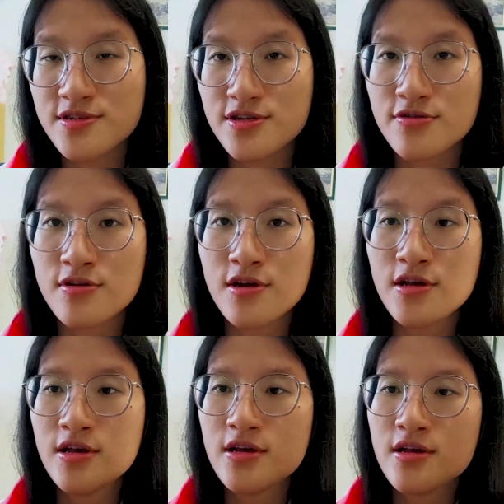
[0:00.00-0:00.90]
So
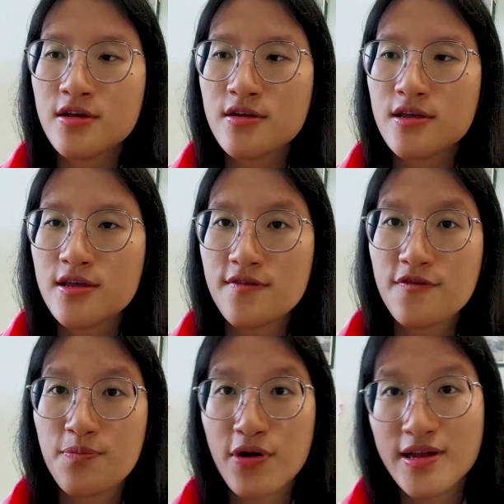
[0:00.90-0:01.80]
if
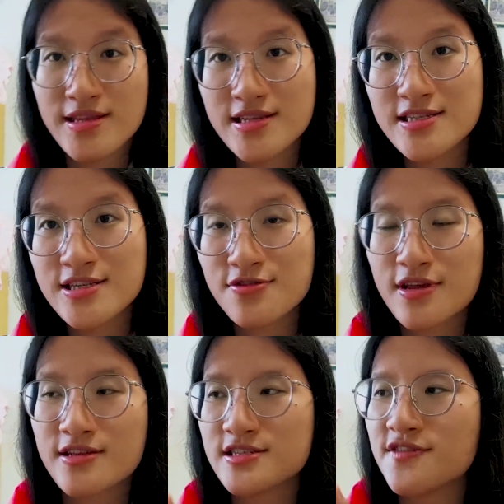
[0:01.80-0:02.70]
you practice it, you
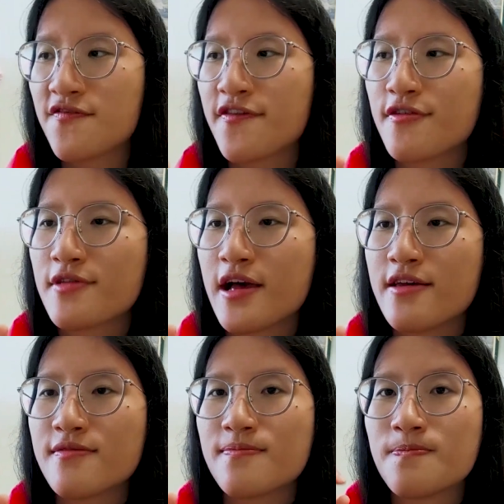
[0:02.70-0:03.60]
can just feel
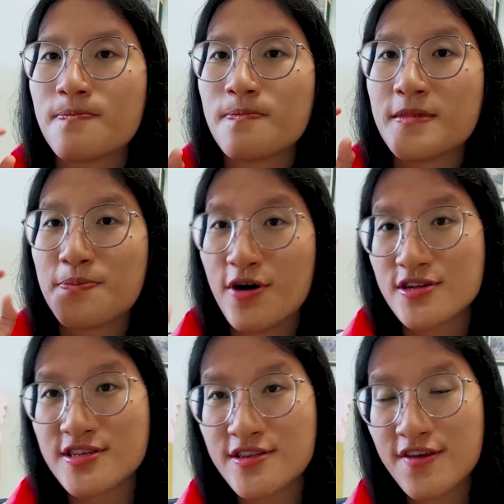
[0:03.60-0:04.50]
like the
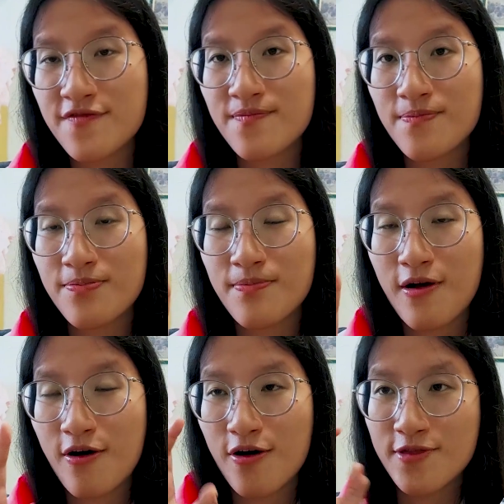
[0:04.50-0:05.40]
positive
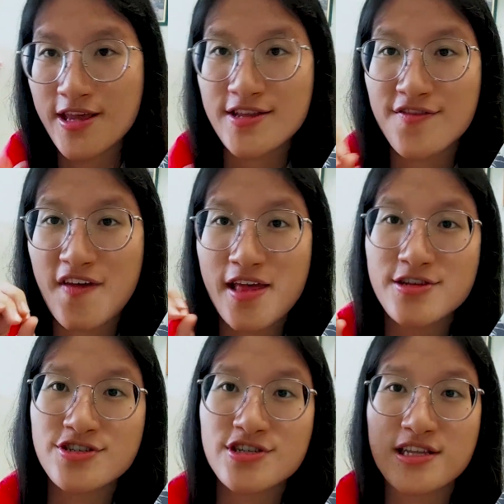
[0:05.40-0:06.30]
or negative
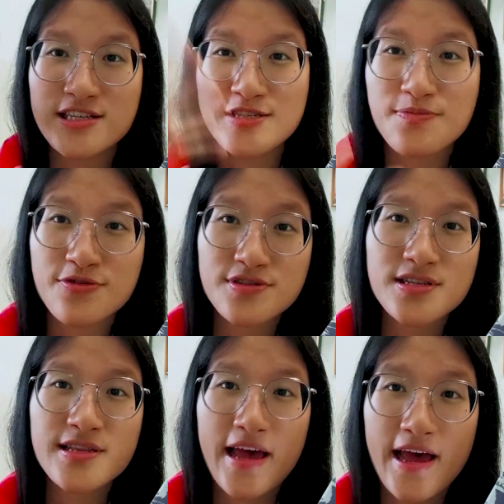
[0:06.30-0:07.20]
energy that this
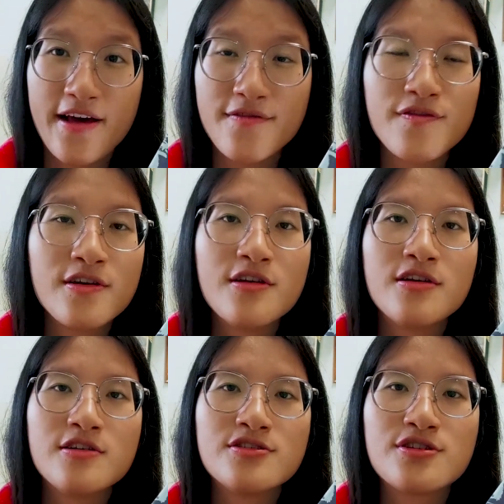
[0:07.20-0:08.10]
person have.
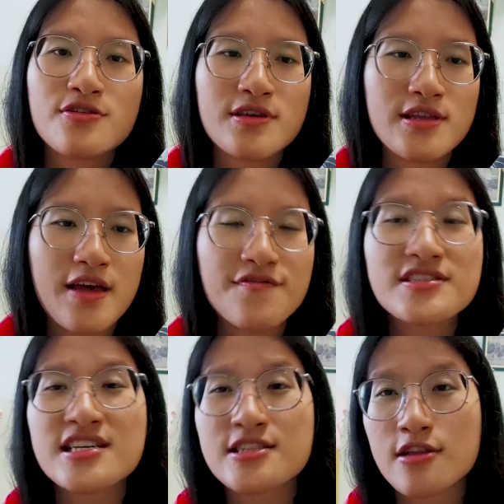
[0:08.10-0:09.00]
So it
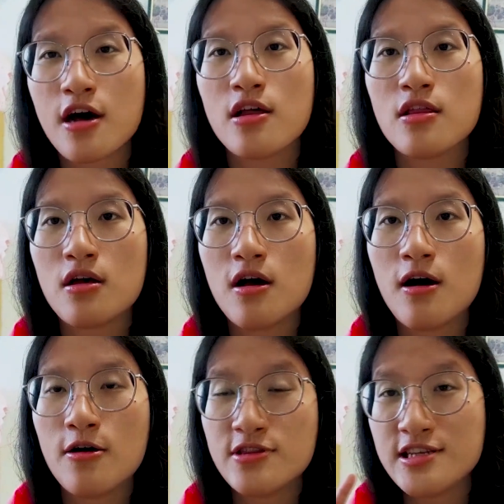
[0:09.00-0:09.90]
emphasized a lot
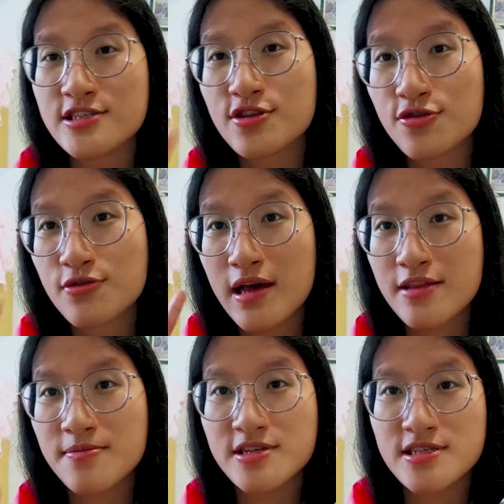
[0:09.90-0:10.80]
uh, these two
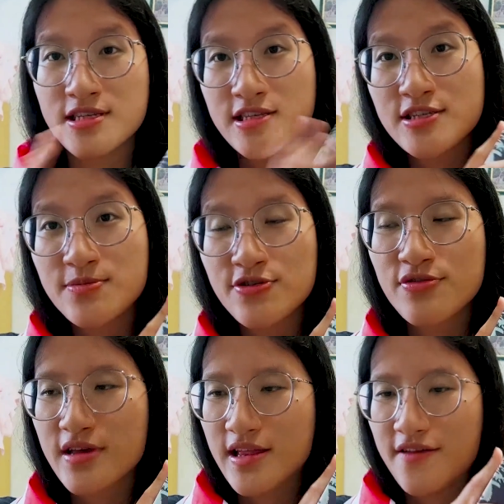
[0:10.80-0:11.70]
elements in this
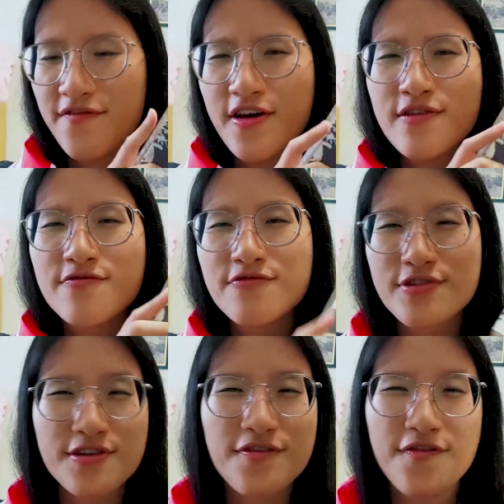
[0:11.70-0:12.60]
book, and I felt
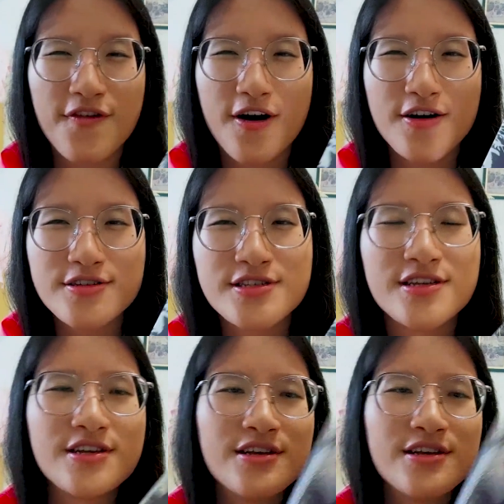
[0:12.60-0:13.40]
really forced.